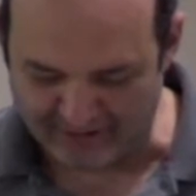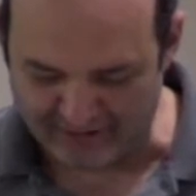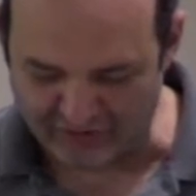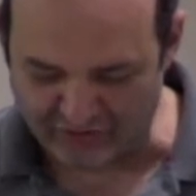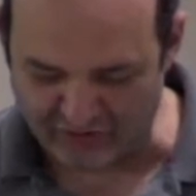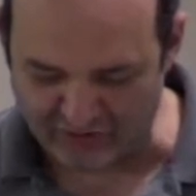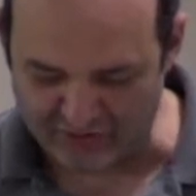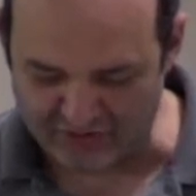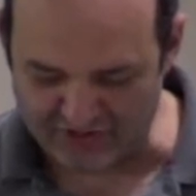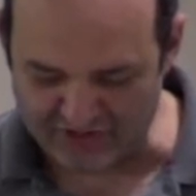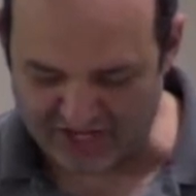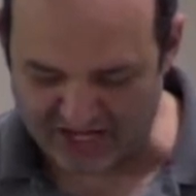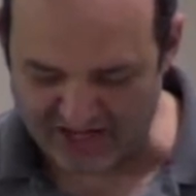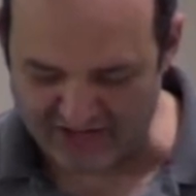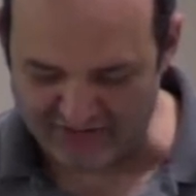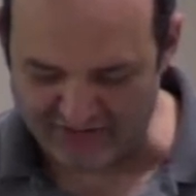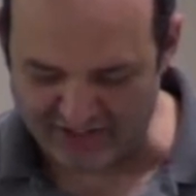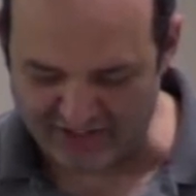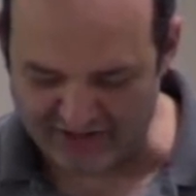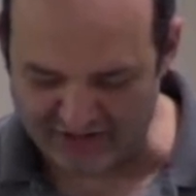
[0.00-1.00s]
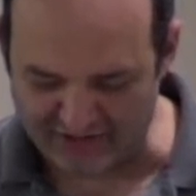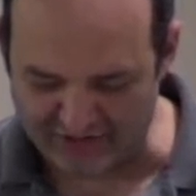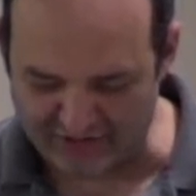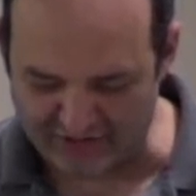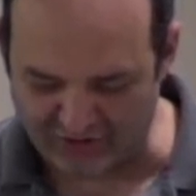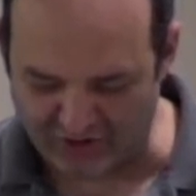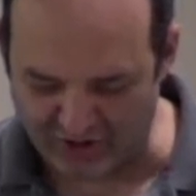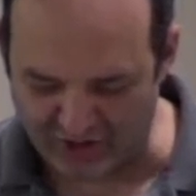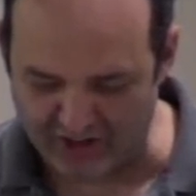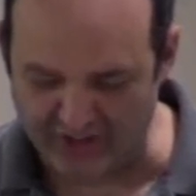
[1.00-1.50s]
It's almost kind of a
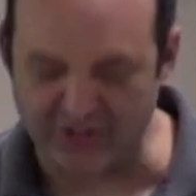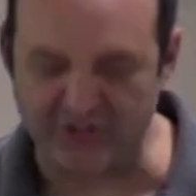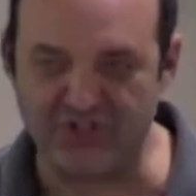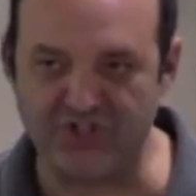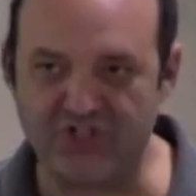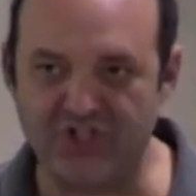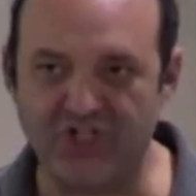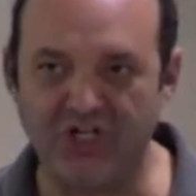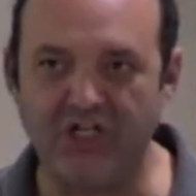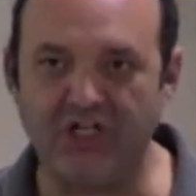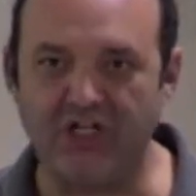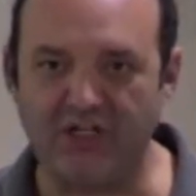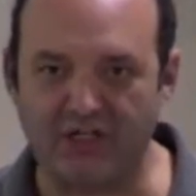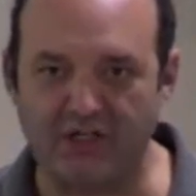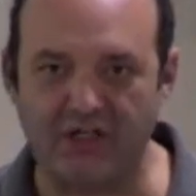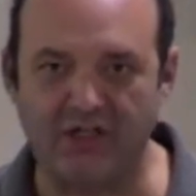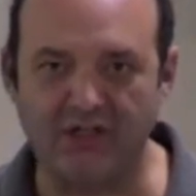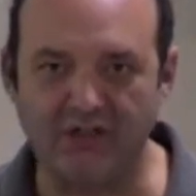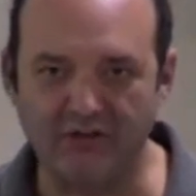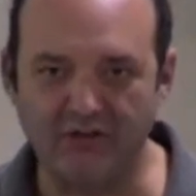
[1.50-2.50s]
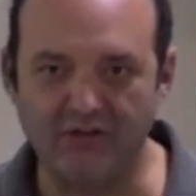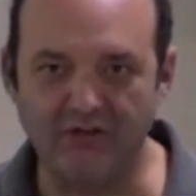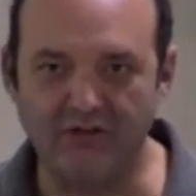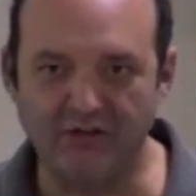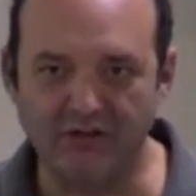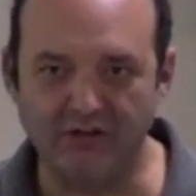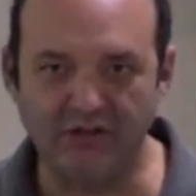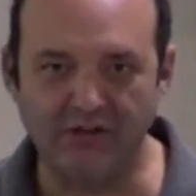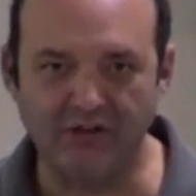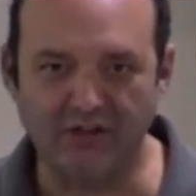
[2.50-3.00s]
tongue in cheek,
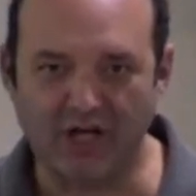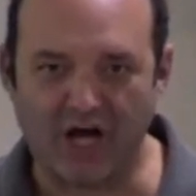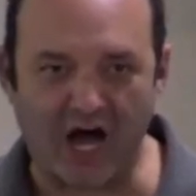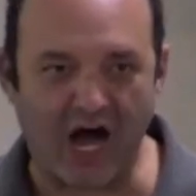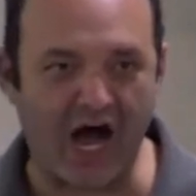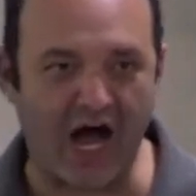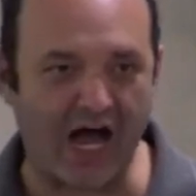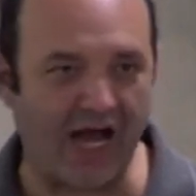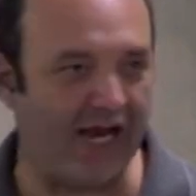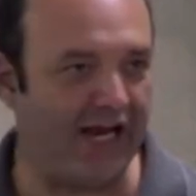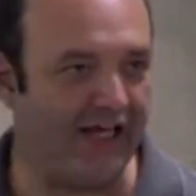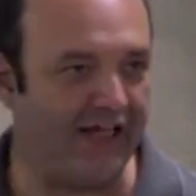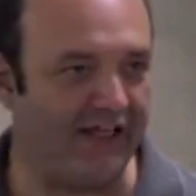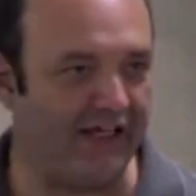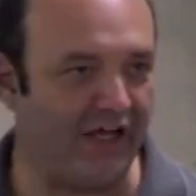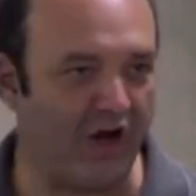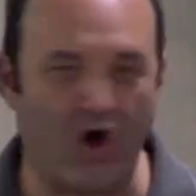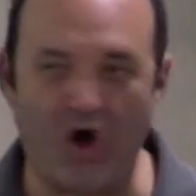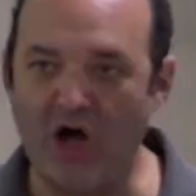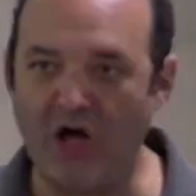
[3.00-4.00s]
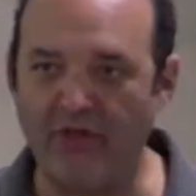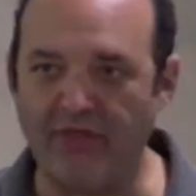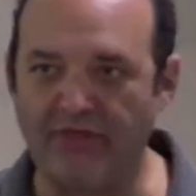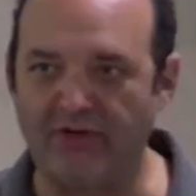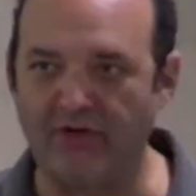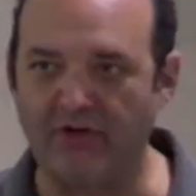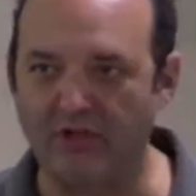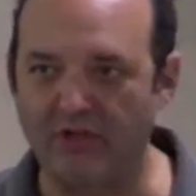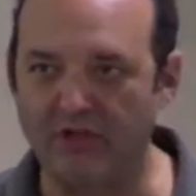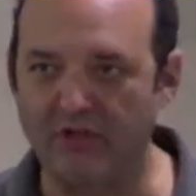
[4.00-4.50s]
I, the
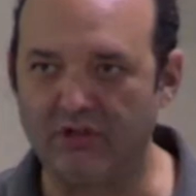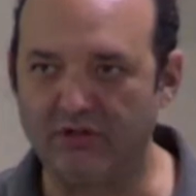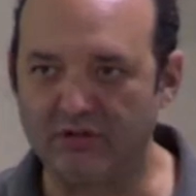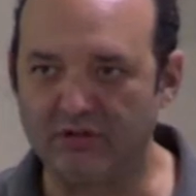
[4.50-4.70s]
author